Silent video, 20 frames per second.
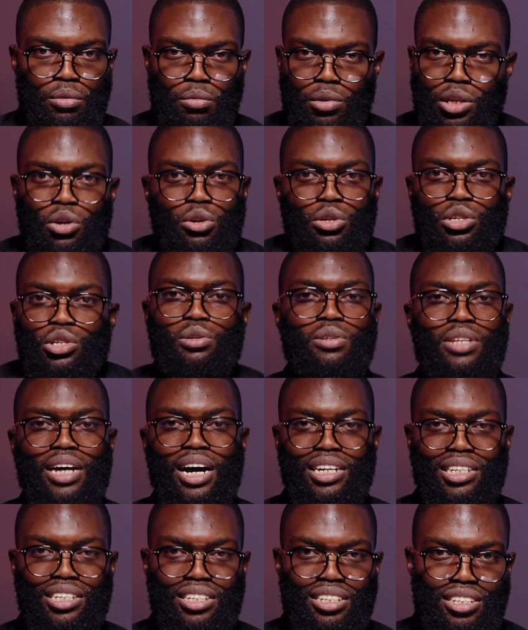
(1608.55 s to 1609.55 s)
We don't do
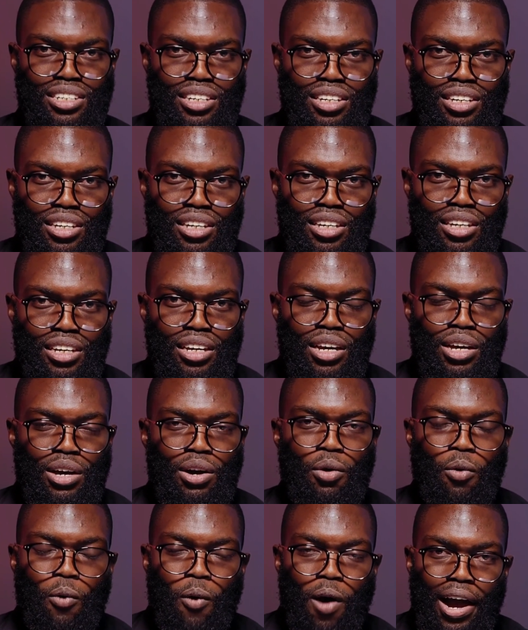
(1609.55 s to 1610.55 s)
that.
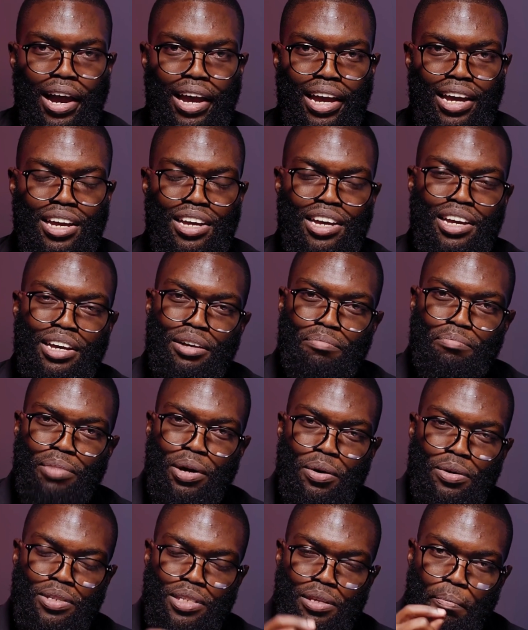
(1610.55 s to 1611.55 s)
Why?
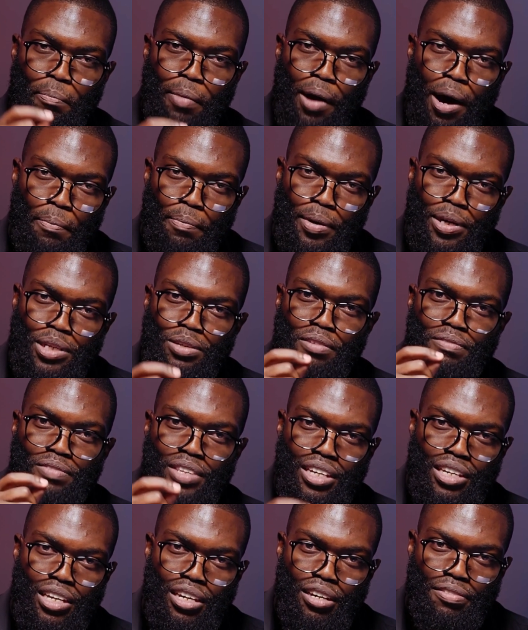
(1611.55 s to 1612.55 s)
Because the purpose of
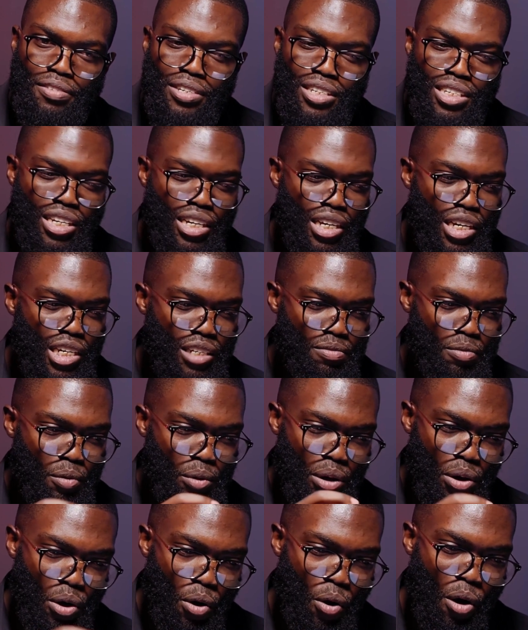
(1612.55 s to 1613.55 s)
the gifts is for
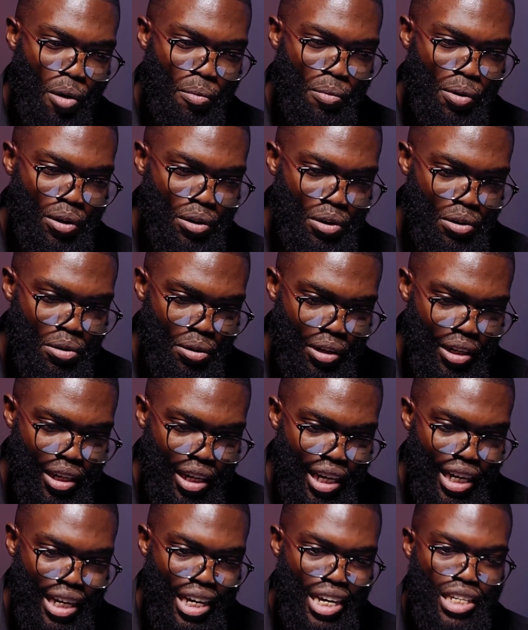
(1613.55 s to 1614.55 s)
the common good.
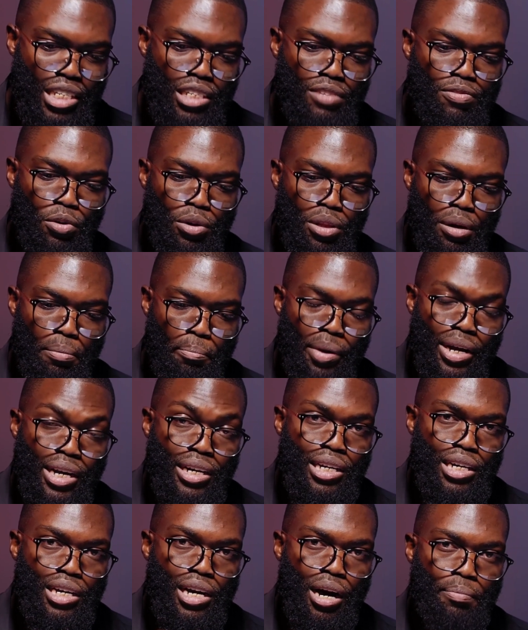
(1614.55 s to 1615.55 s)
It's for the
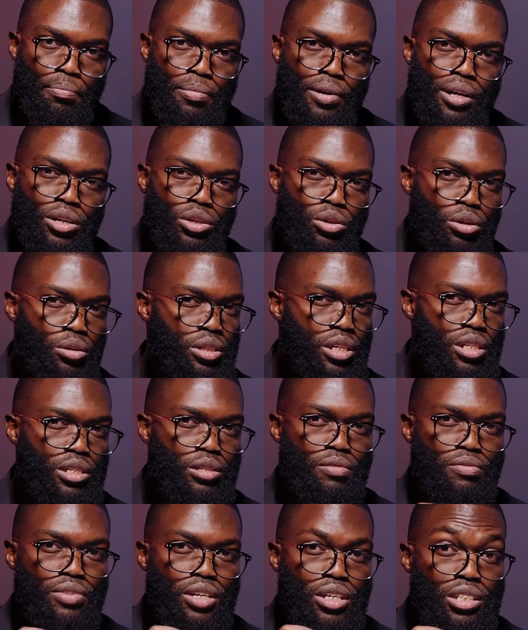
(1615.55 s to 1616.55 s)
building up, not just
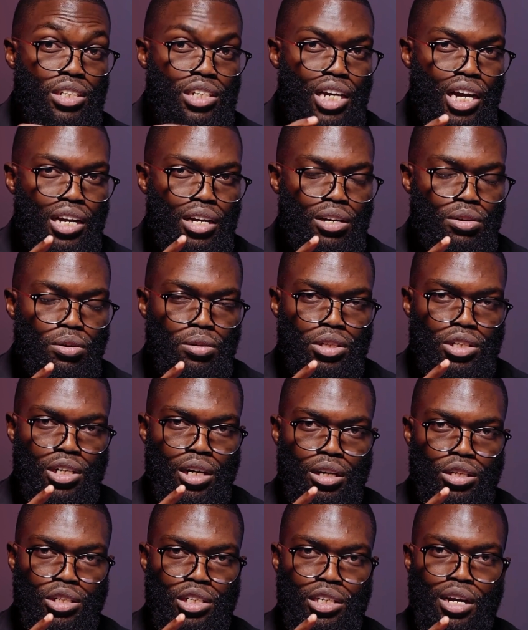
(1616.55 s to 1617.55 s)
of the general
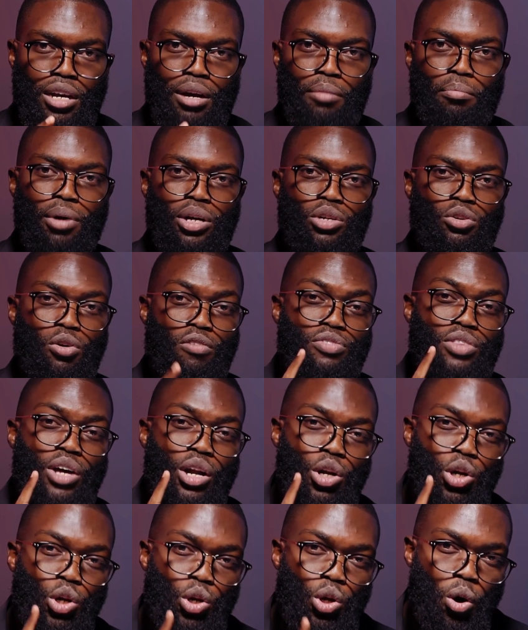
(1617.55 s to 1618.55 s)
church, but of the
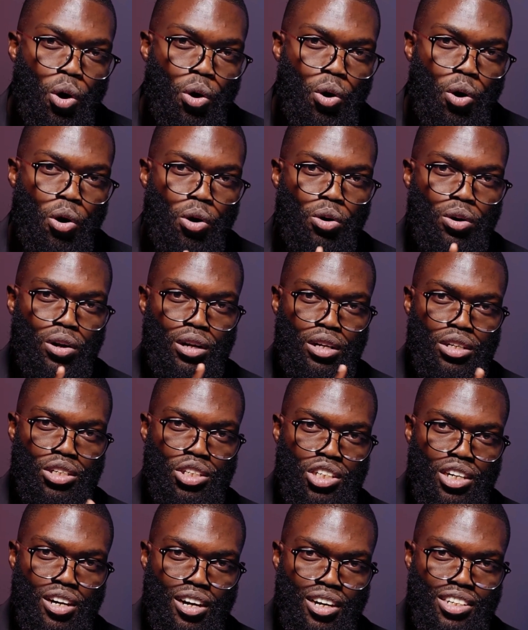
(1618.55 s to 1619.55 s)
local
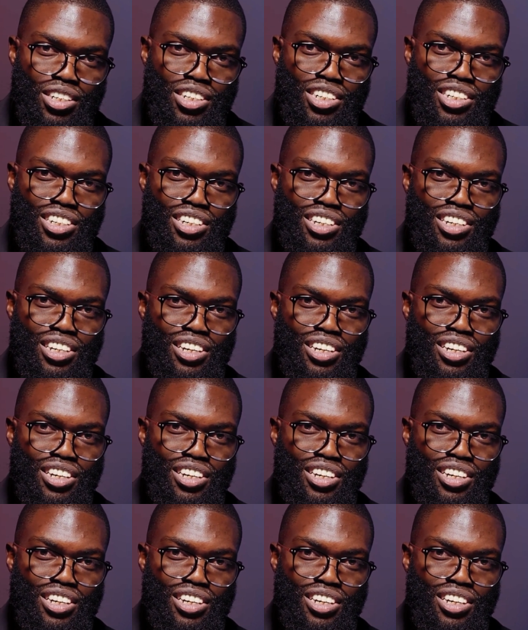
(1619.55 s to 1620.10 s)
church.